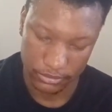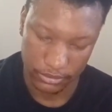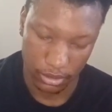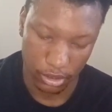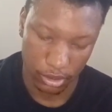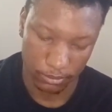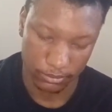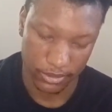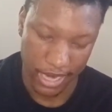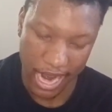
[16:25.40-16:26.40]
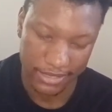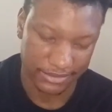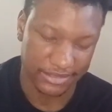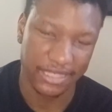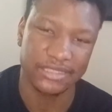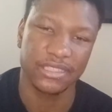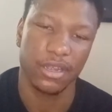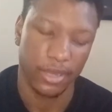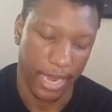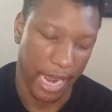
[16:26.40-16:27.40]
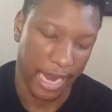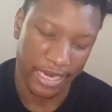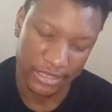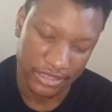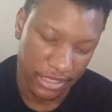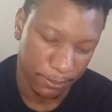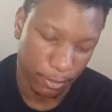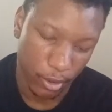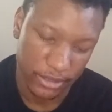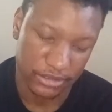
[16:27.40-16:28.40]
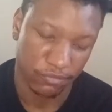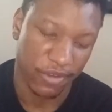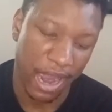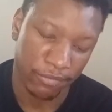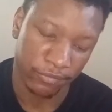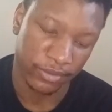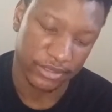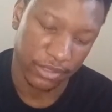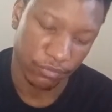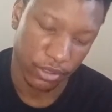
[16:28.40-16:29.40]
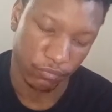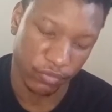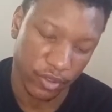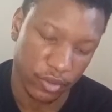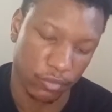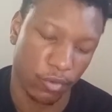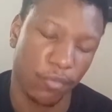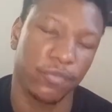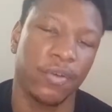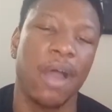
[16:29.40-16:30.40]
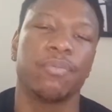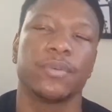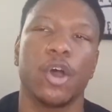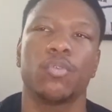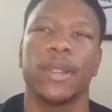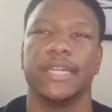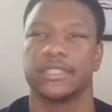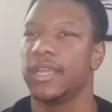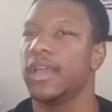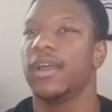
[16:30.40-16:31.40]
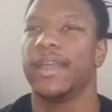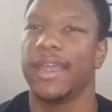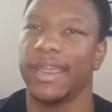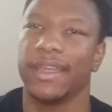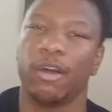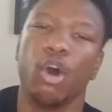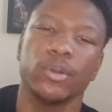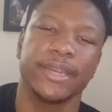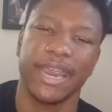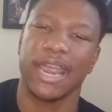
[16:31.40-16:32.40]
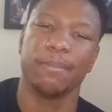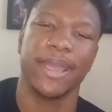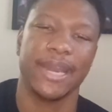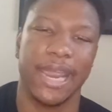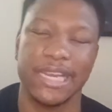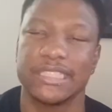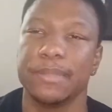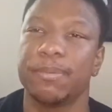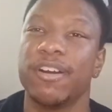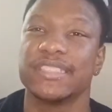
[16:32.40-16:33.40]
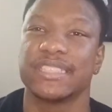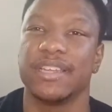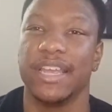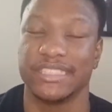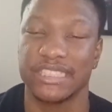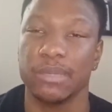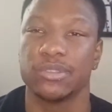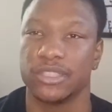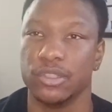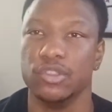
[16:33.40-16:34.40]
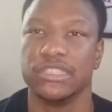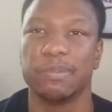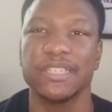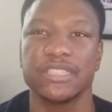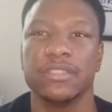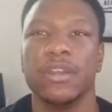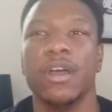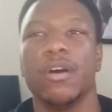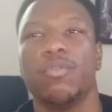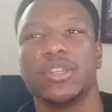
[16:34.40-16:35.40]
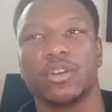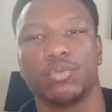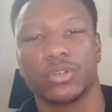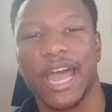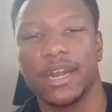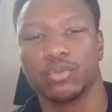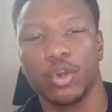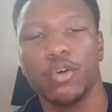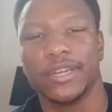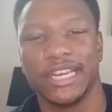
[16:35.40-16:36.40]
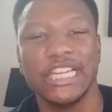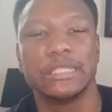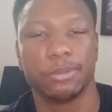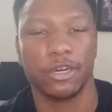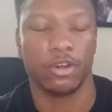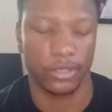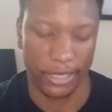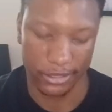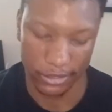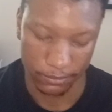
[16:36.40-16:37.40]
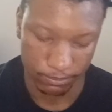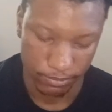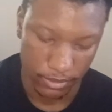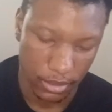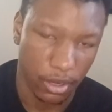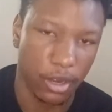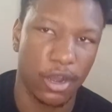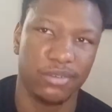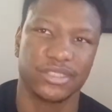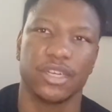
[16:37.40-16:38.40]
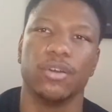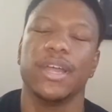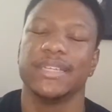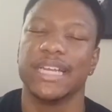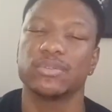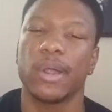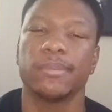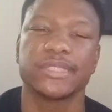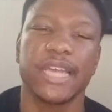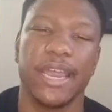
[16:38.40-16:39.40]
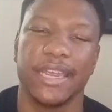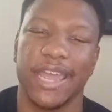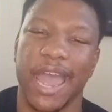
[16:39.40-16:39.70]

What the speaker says: 9 assists, 18 points, 5 from 15 from the field, and 1 from 5 from long range. Holding Ant-Man to 18 points is tough to do, especially with the kind of role that he's been on lately. So that's what I'm saying.